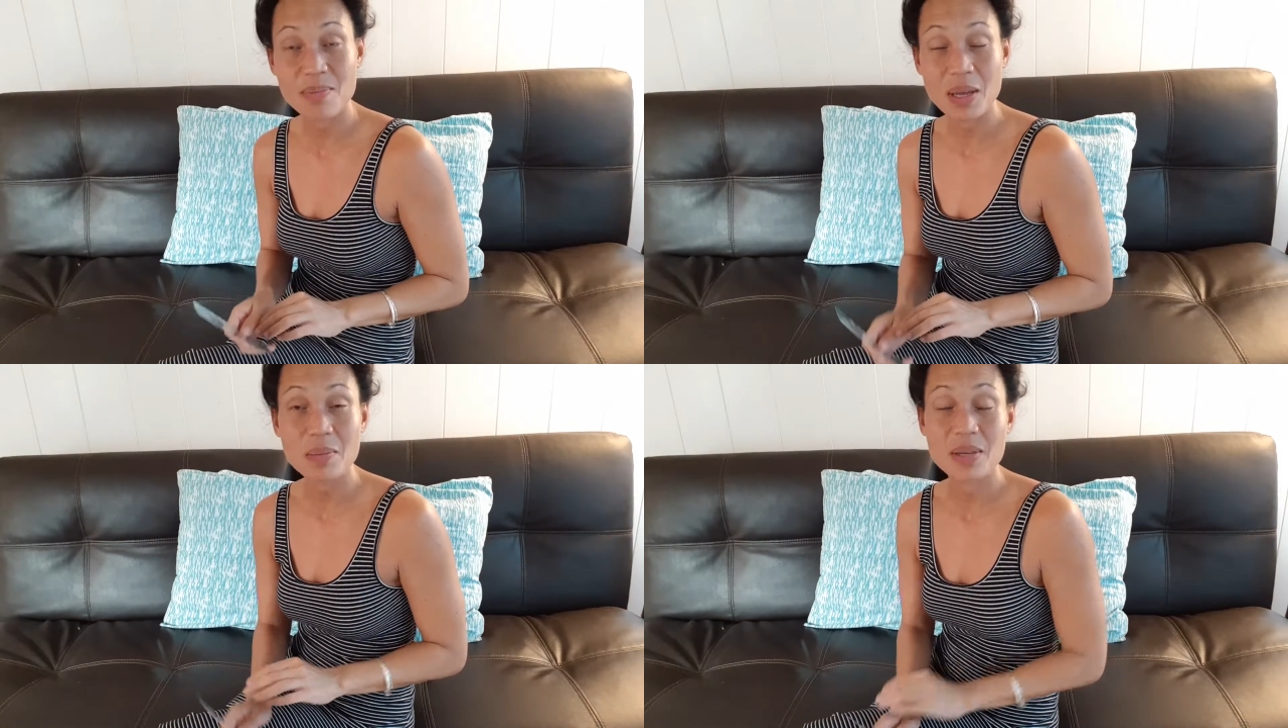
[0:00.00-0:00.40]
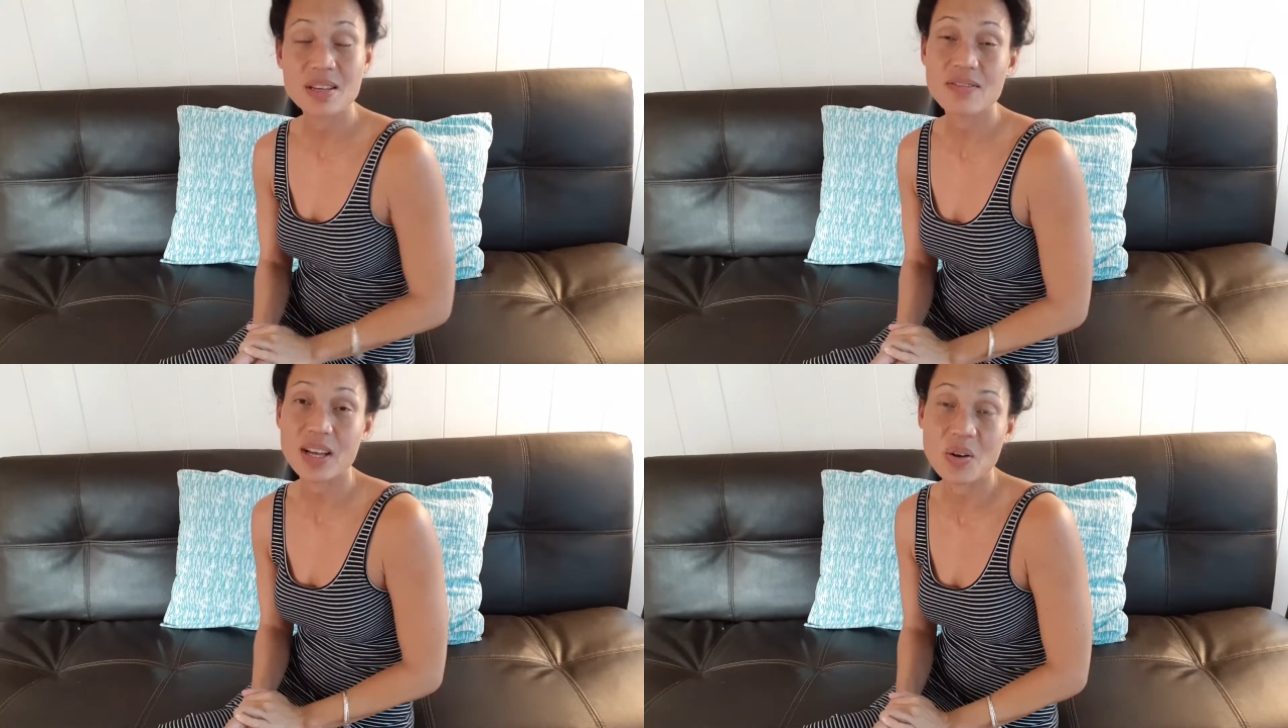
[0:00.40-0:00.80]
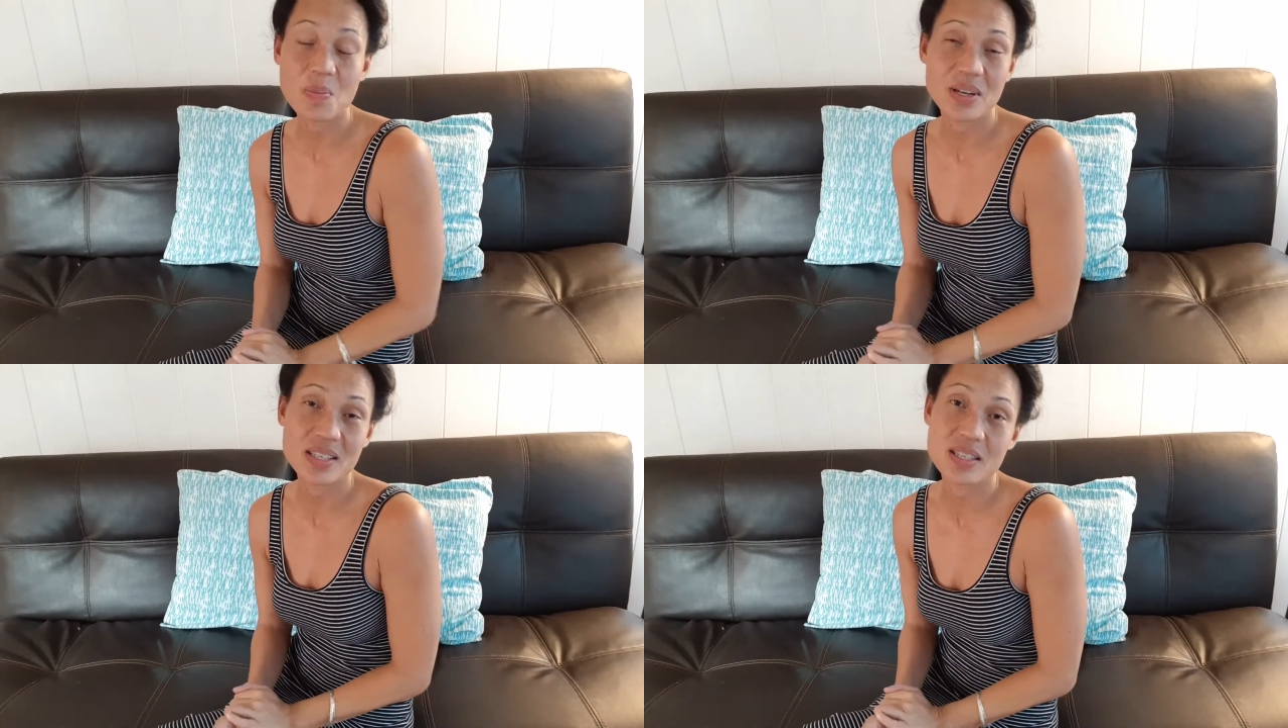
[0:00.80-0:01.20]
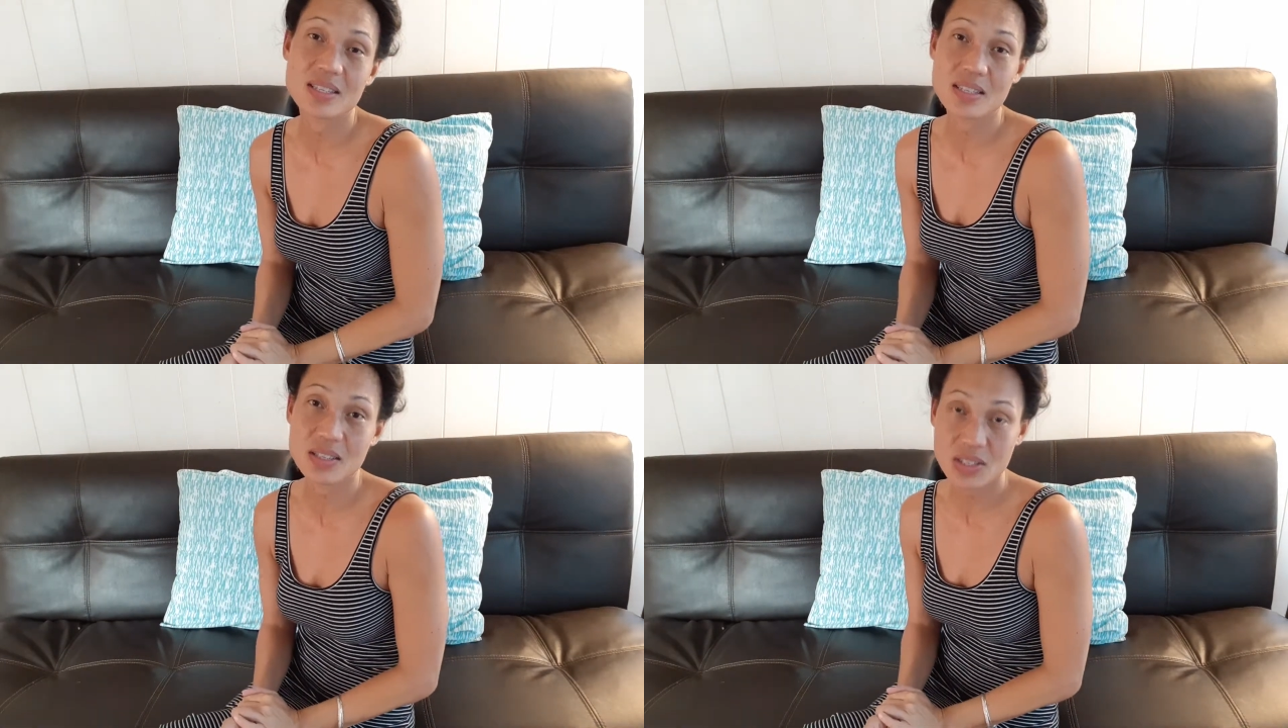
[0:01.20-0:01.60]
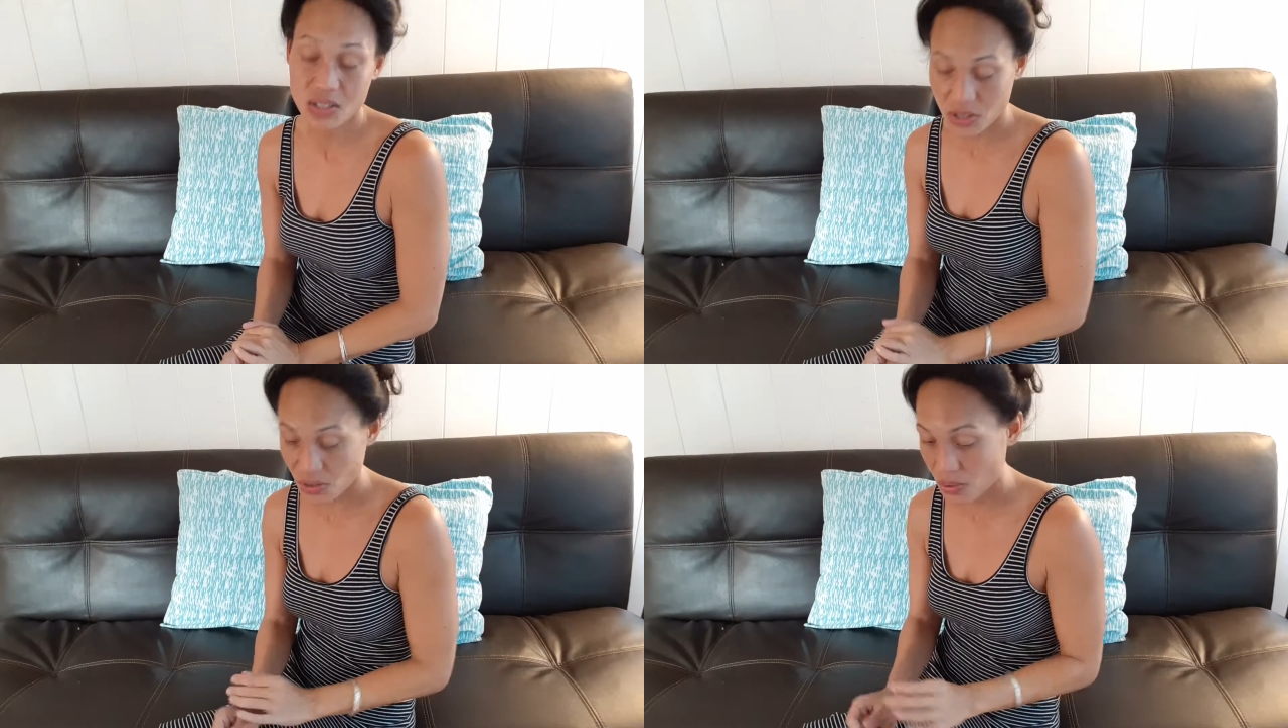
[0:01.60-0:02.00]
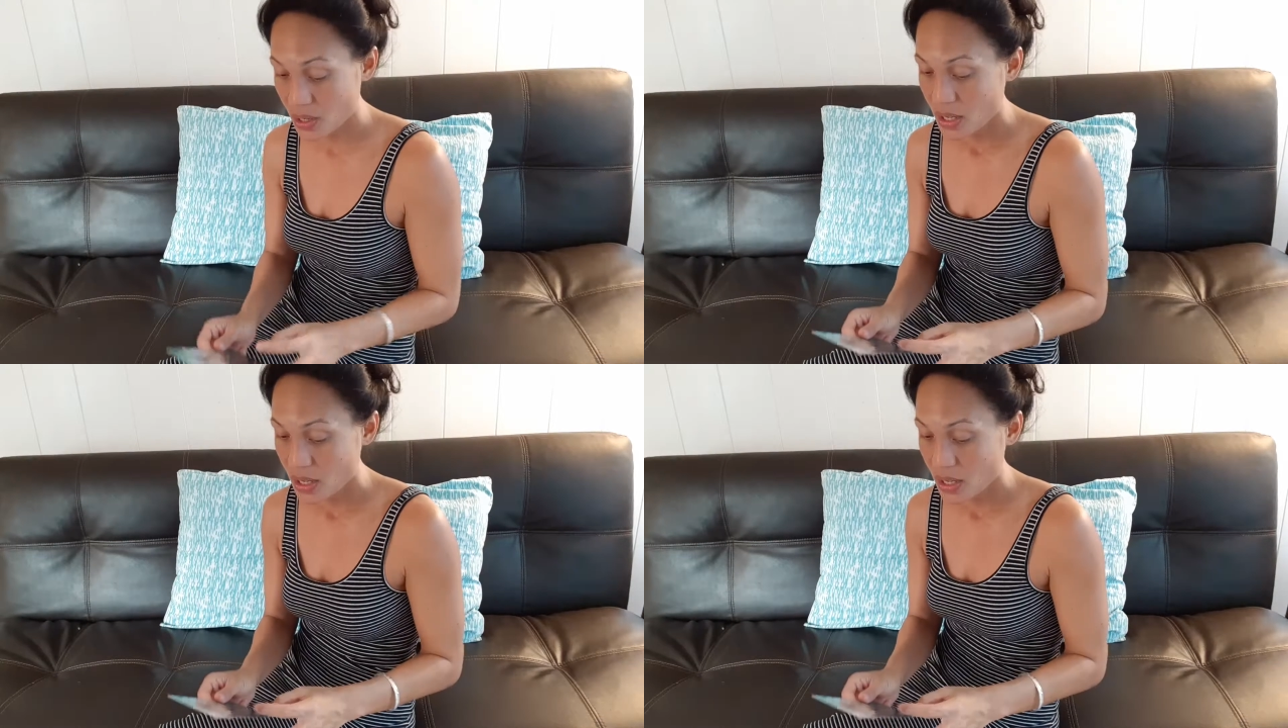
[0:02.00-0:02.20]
may be of help and assistance to you.